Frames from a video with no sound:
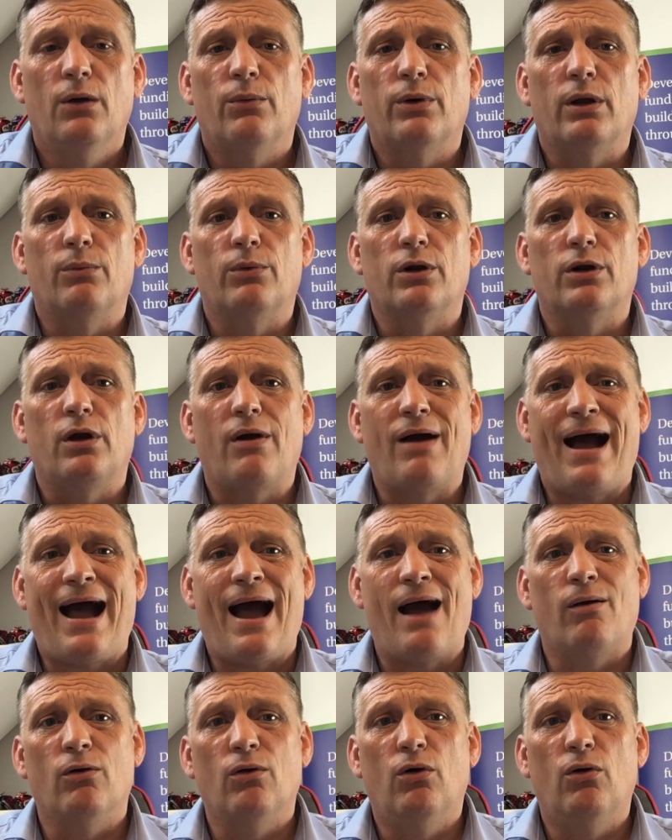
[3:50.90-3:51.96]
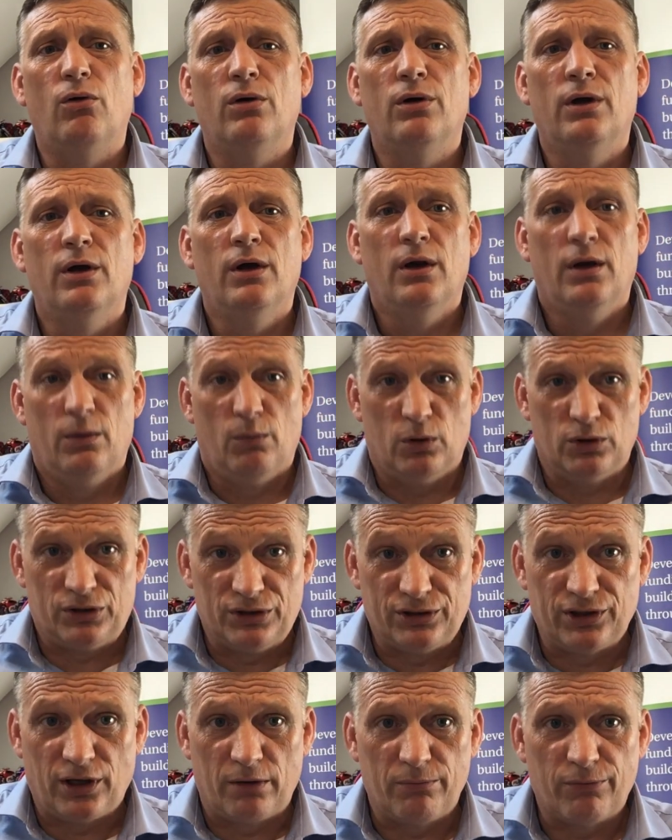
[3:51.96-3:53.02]
We then want to know how long, what's the
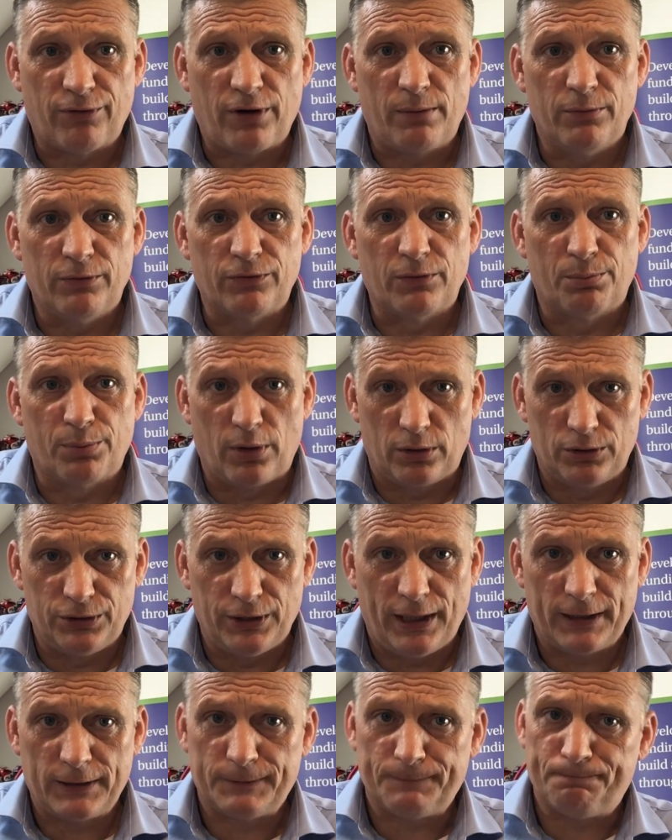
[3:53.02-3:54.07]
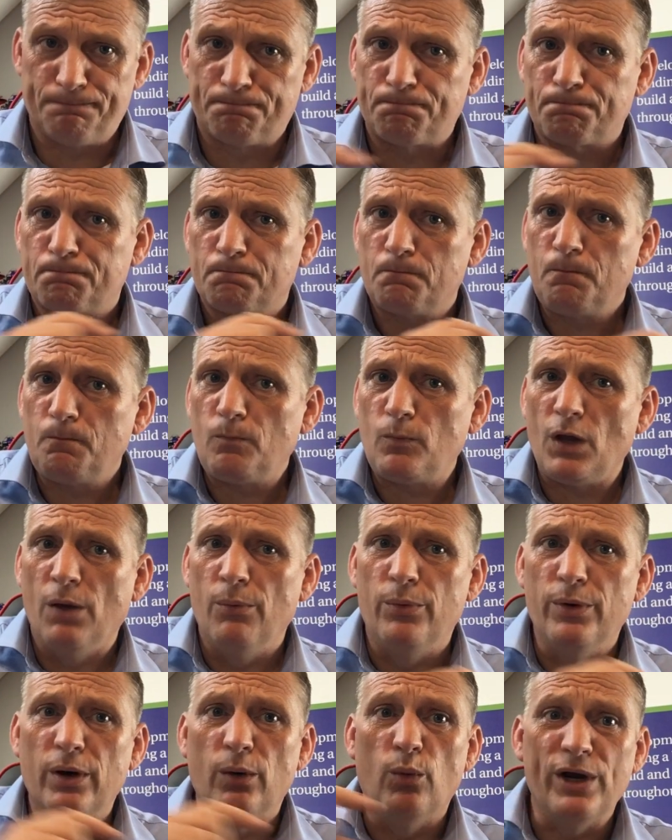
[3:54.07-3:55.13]
time frame of the project.
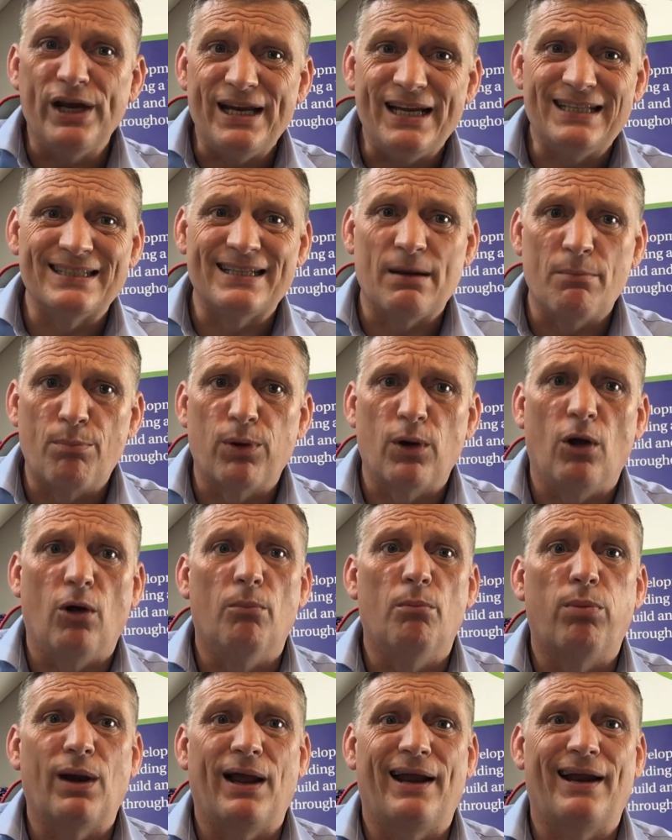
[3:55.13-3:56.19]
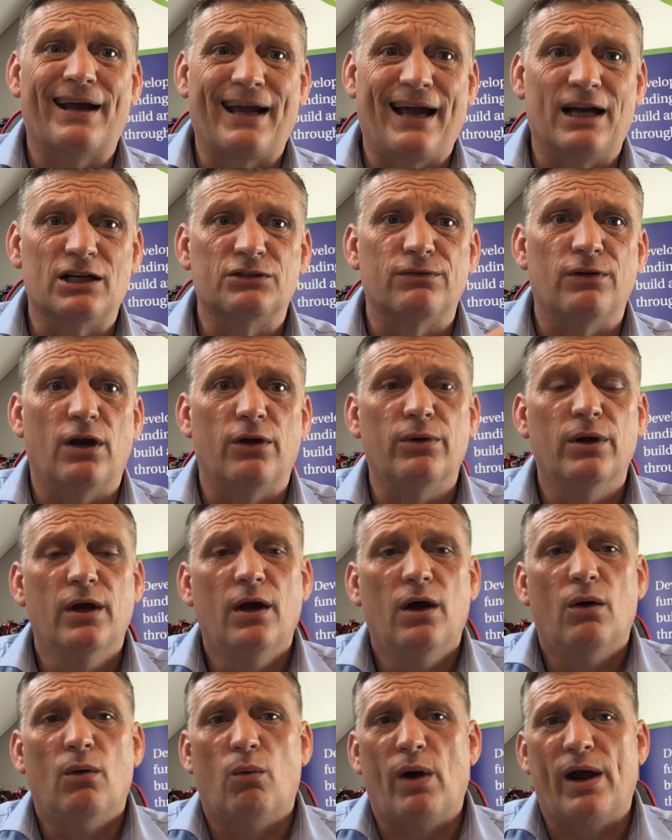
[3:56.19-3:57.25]
We need to then plot and plan a cash flow.
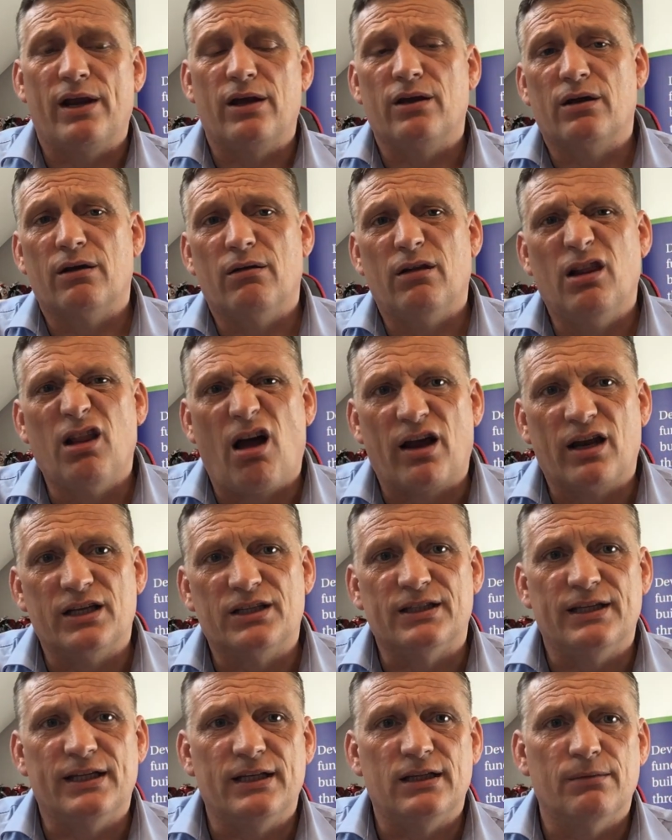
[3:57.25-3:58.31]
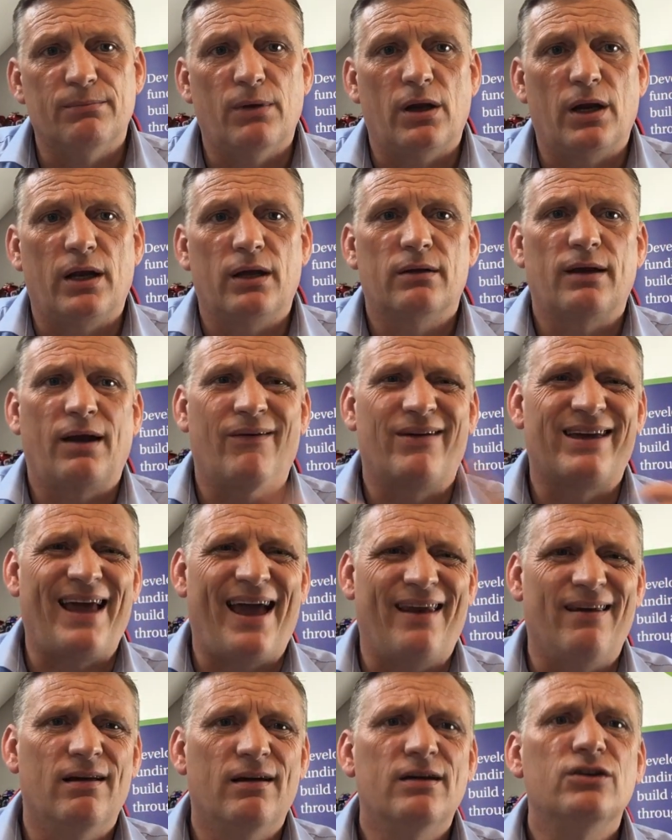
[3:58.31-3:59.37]
When are you likely to need the money? Now,
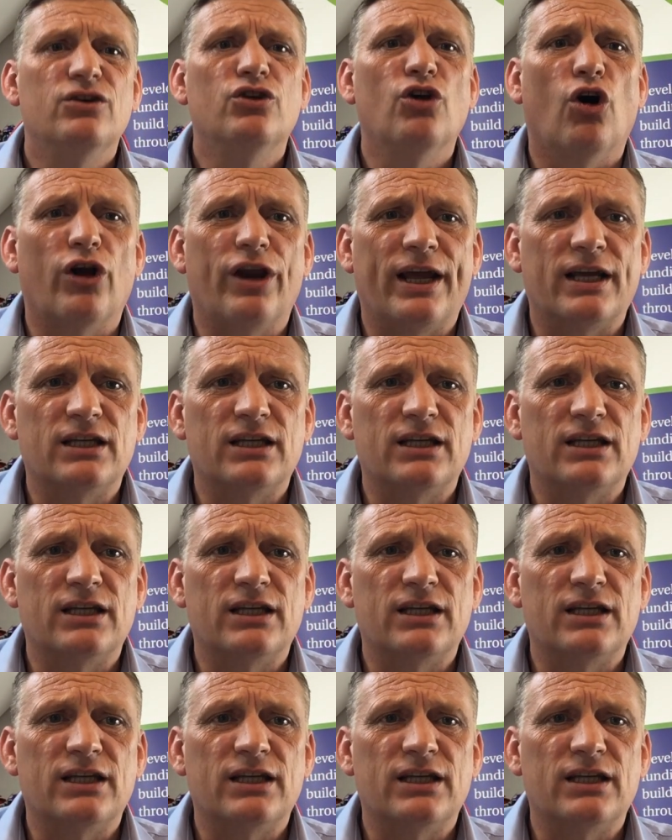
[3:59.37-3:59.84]
again, not an